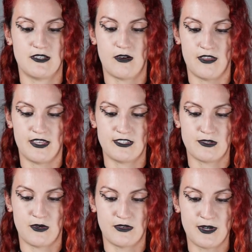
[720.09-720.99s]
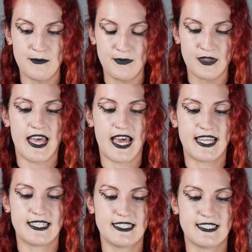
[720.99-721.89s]
Gothic genre.
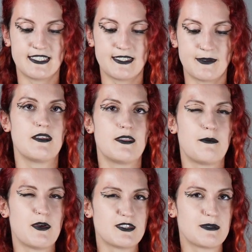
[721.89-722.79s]
And the most